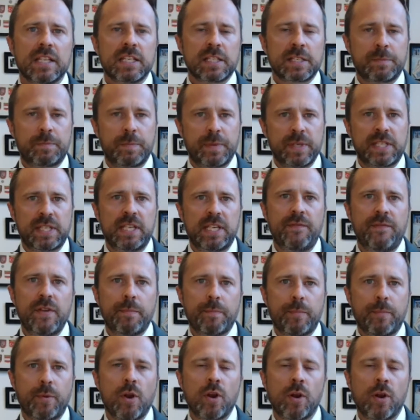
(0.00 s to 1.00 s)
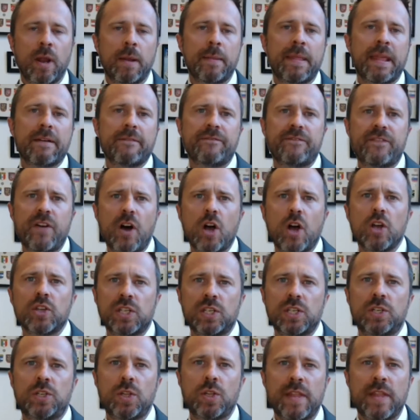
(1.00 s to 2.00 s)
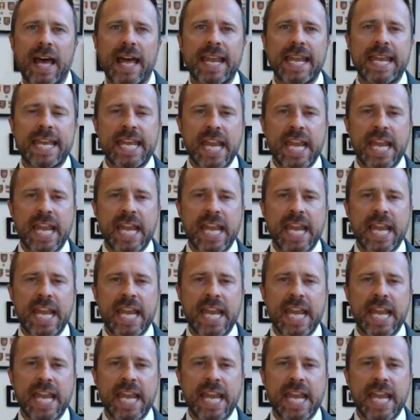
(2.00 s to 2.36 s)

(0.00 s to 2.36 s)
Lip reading: specific program that falls into that